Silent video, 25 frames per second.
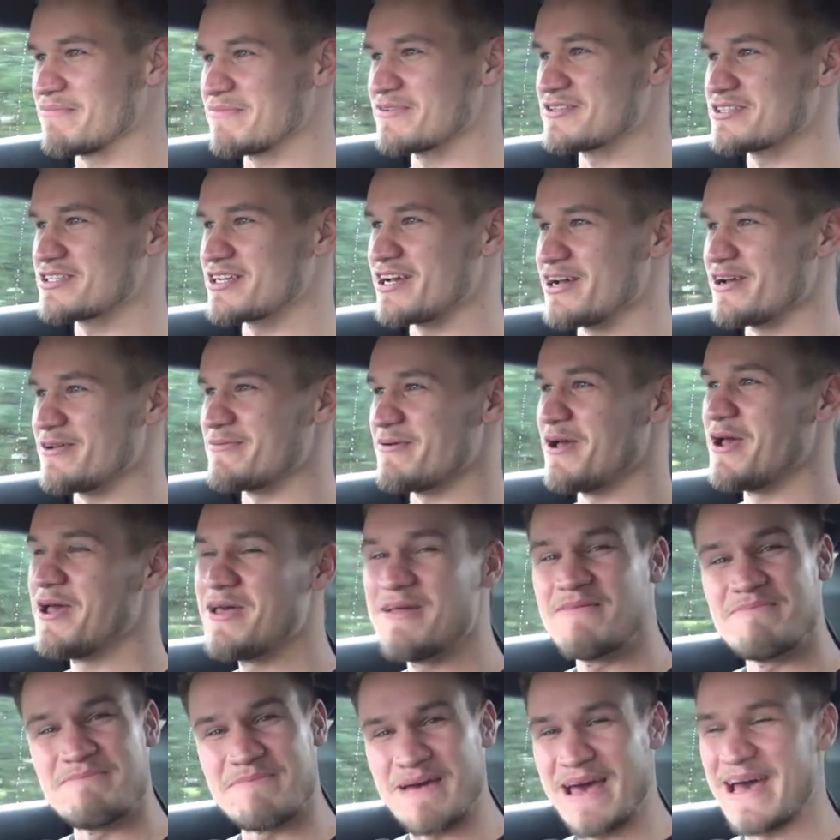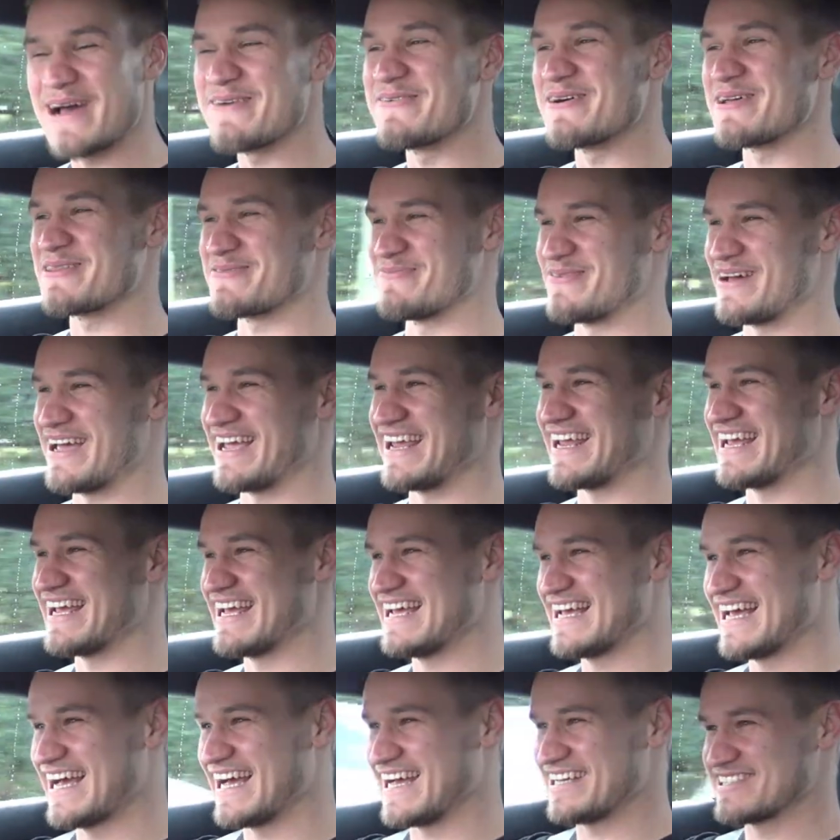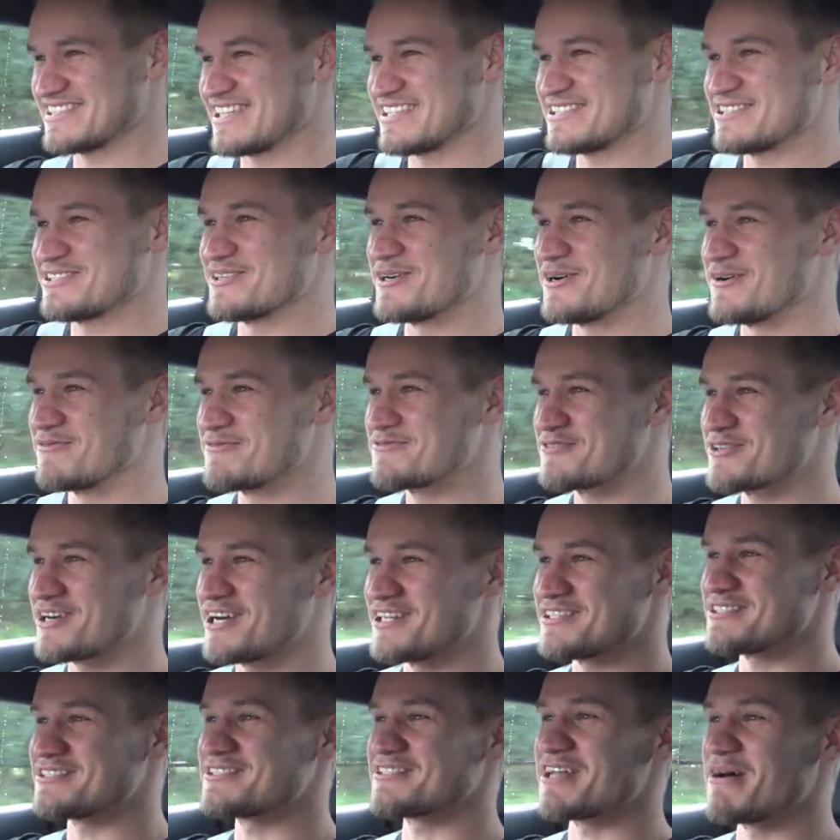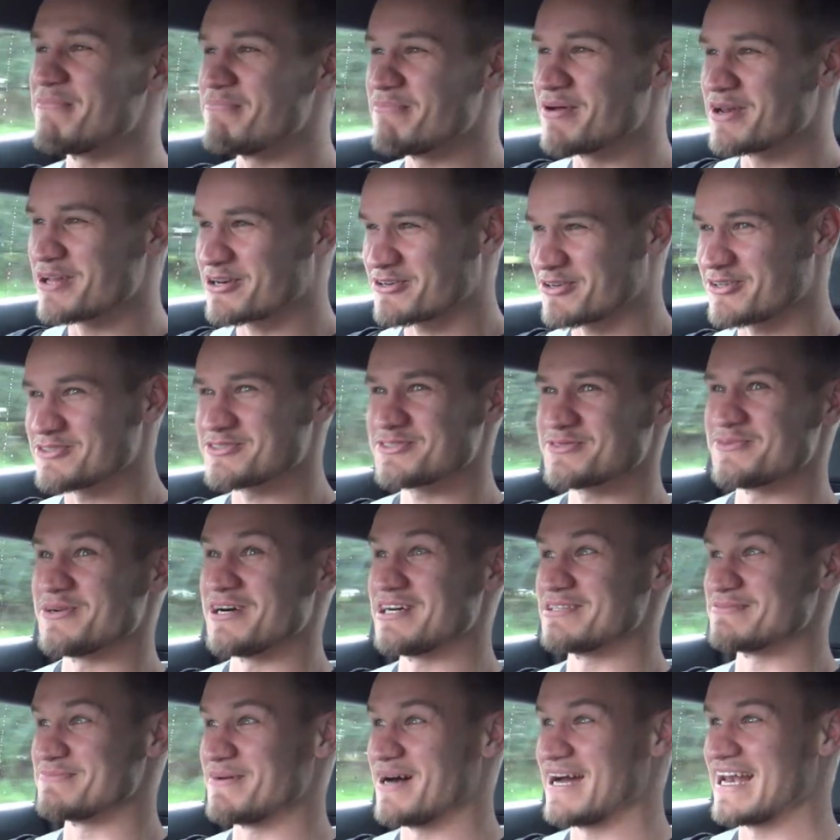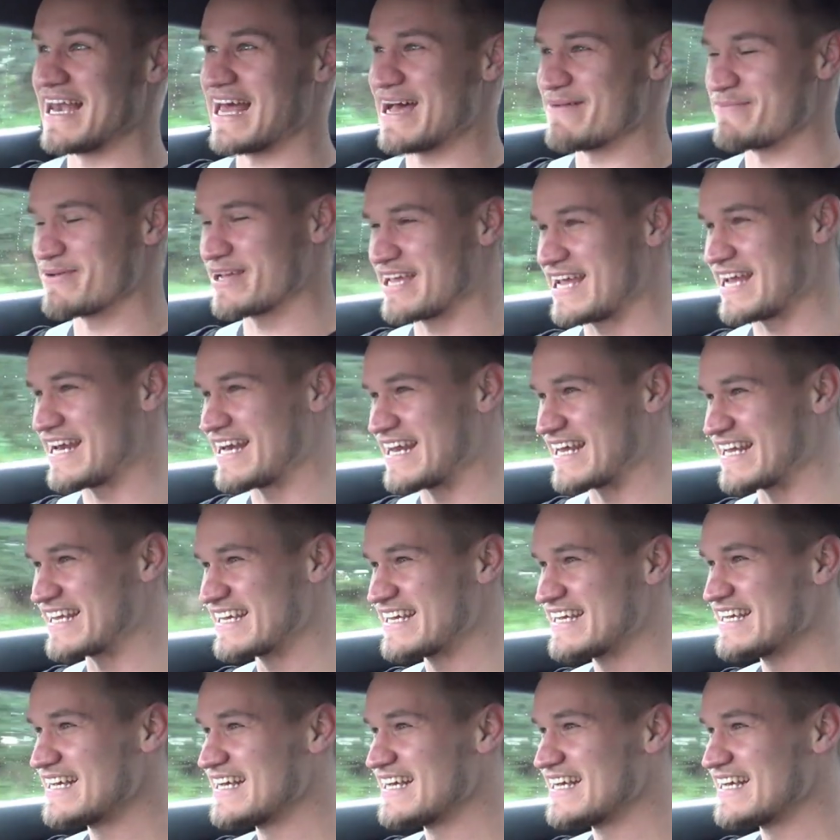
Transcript: So bear with me as I sort of try and stumble across the words my Lamborghini.